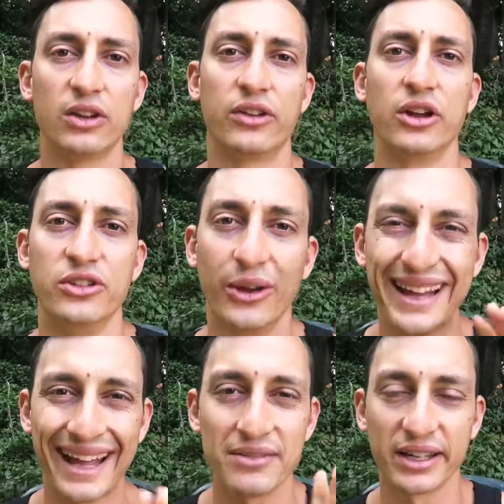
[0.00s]
So
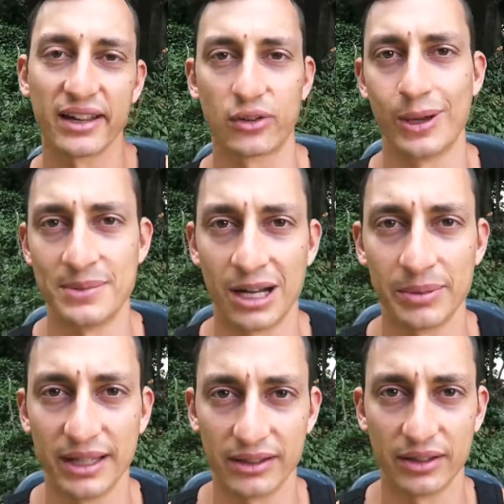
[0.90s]
don't ever get swept
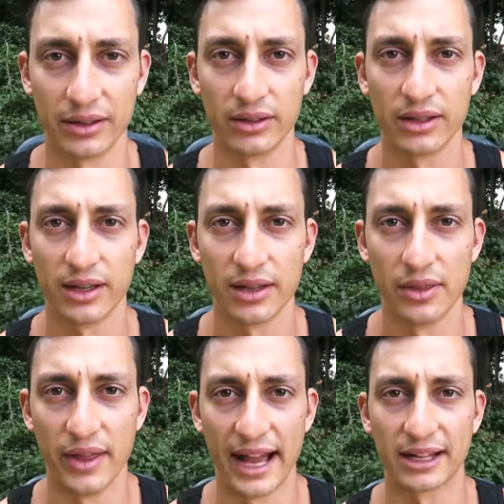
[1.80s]
up into
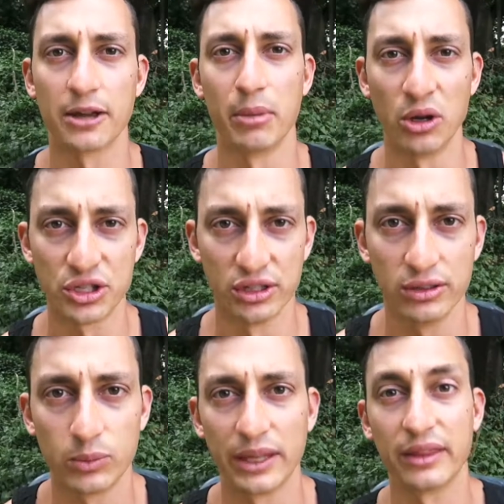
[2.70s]
that
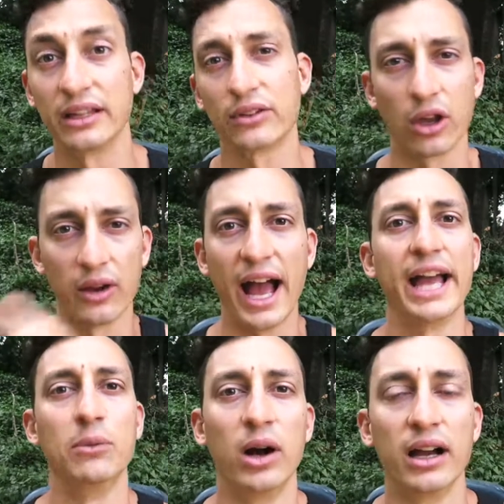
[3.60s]
commotion when things go
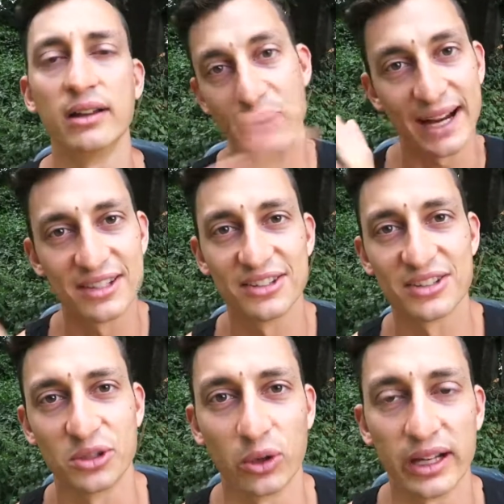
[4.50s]
haywire. Back to the
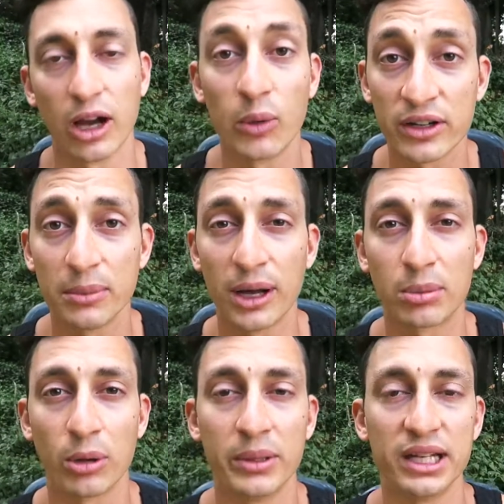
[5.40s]
story, I wanted to buy a
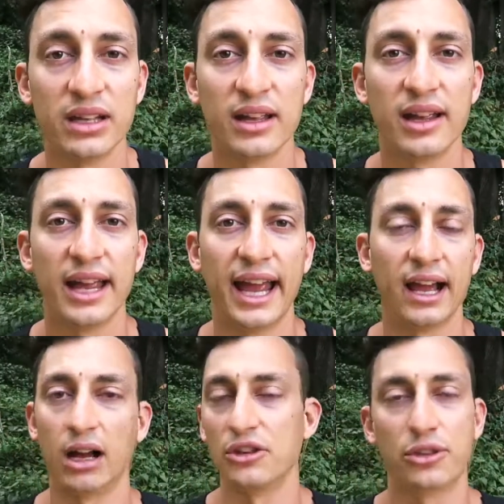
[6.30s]
property.
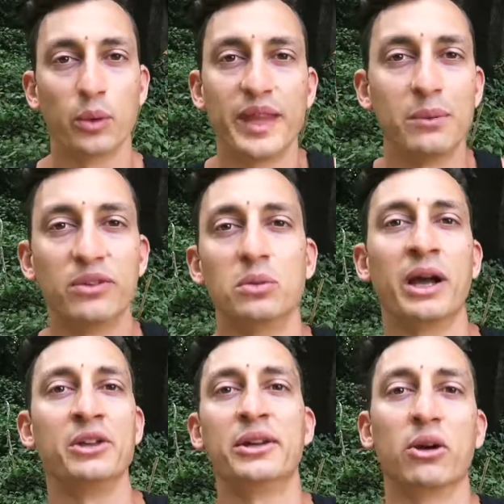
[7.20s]
I thought that was the
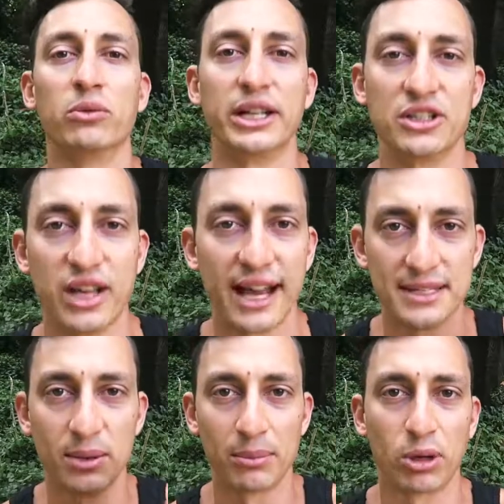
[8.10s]
way you got rich. You had
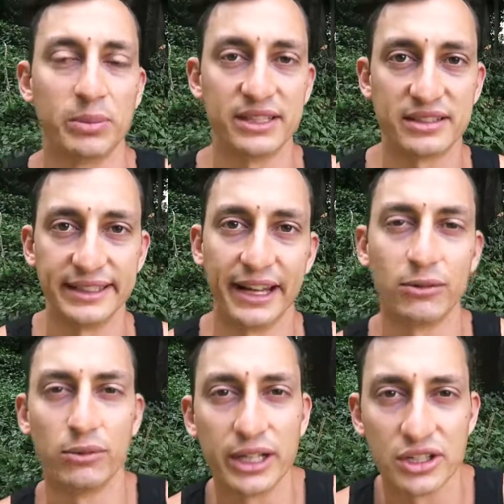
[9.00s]
to buy properties to
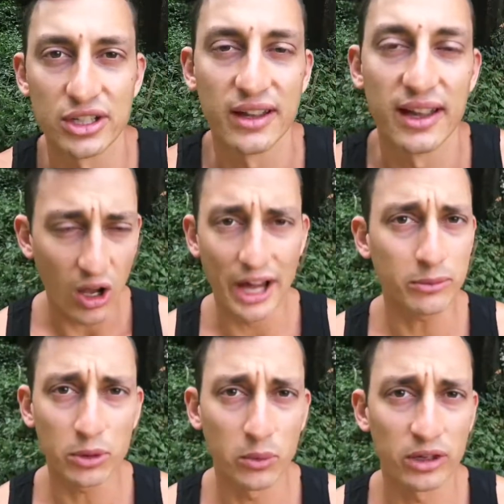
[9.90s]
get rich. I
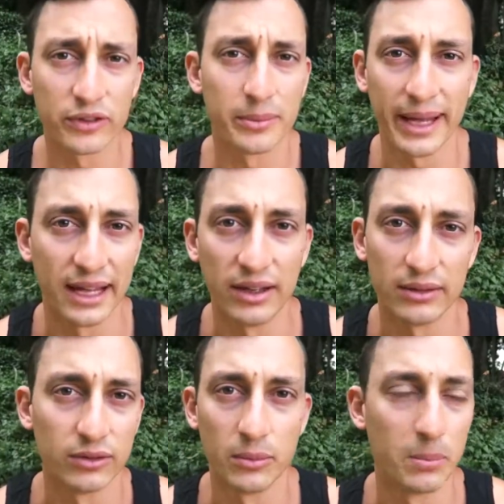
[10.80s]
didn't want to work for the
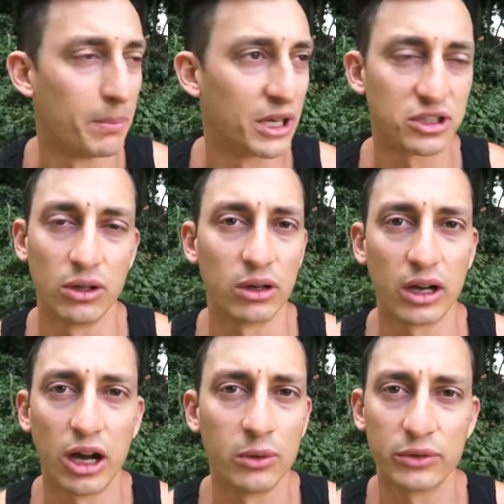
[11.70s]
man much
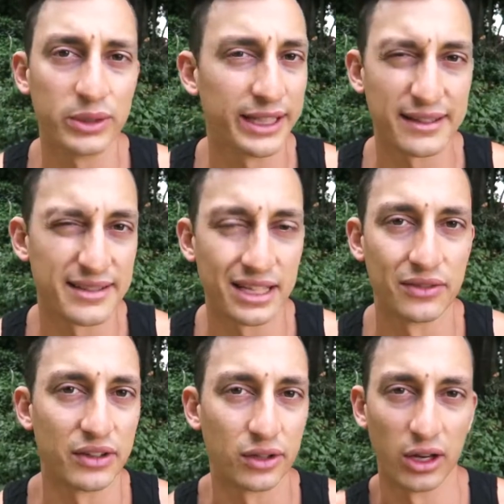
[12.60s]
longer. I was really getting sick
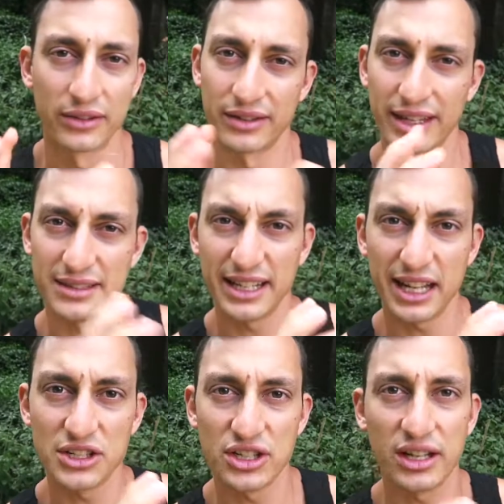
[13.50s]
of it. So as I said,
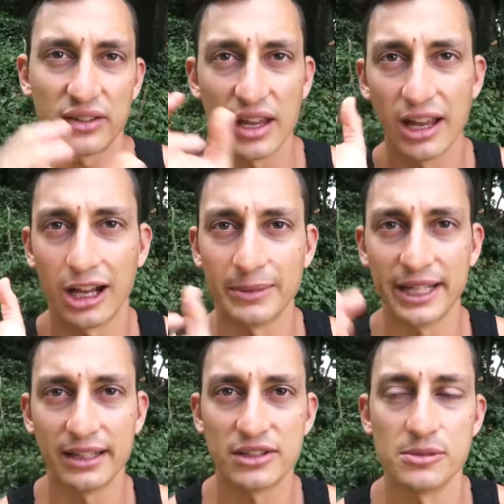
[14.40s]
teenage years, I'm
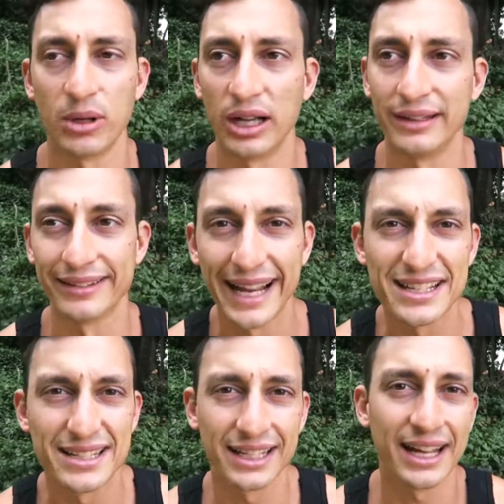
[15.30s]
getting into my
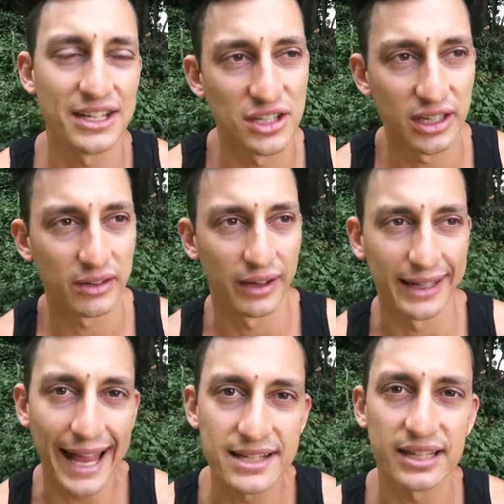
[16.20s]
later teenage years,
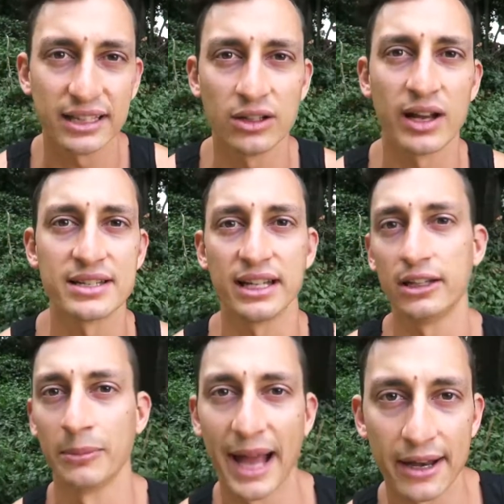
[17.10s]
like 18,
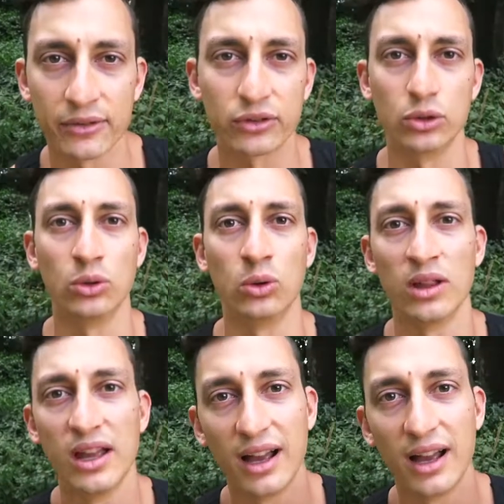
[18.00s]
19, I'm out of school.